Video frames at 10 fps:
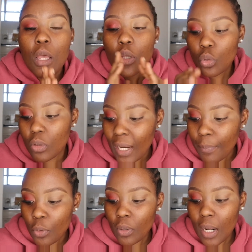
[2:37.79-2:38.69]
So that
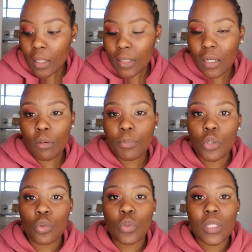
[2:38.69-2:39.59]
product that I'll be
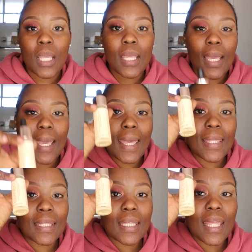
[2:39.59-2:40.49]
using, it's